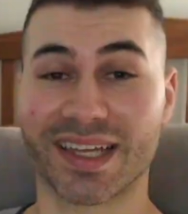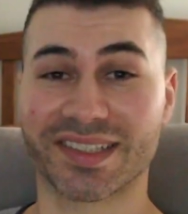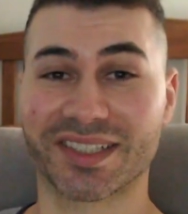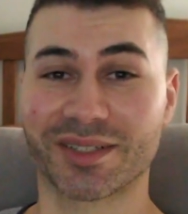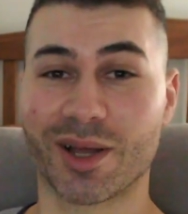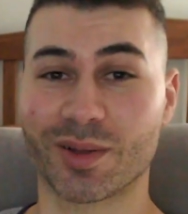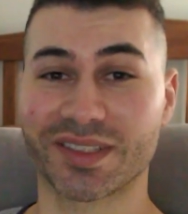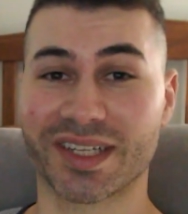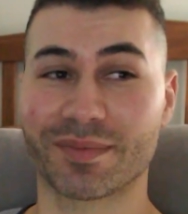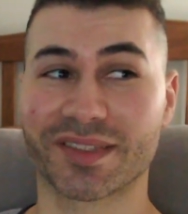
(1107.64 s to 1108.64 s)
That still
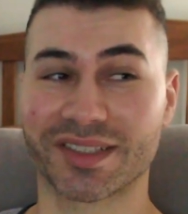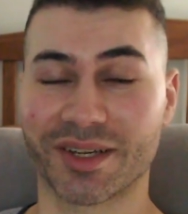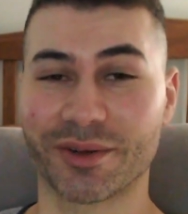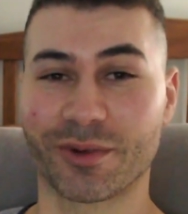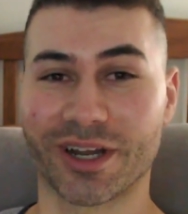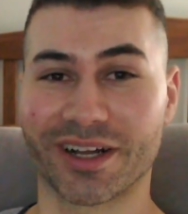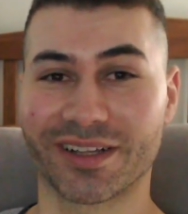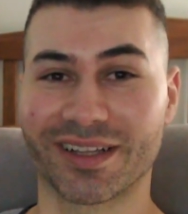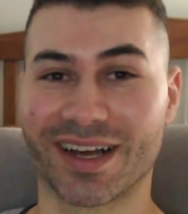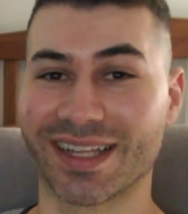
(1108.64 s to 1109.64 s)
holds up so
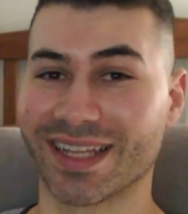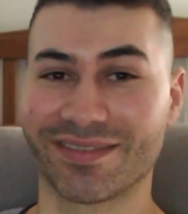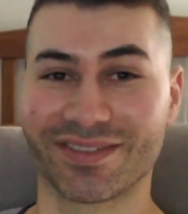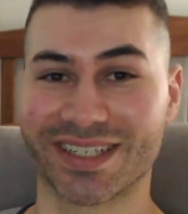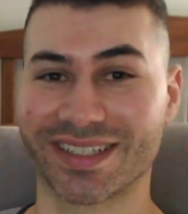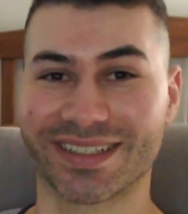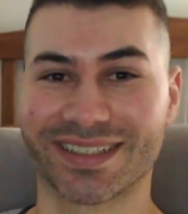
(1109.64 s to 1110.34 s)
well. I loved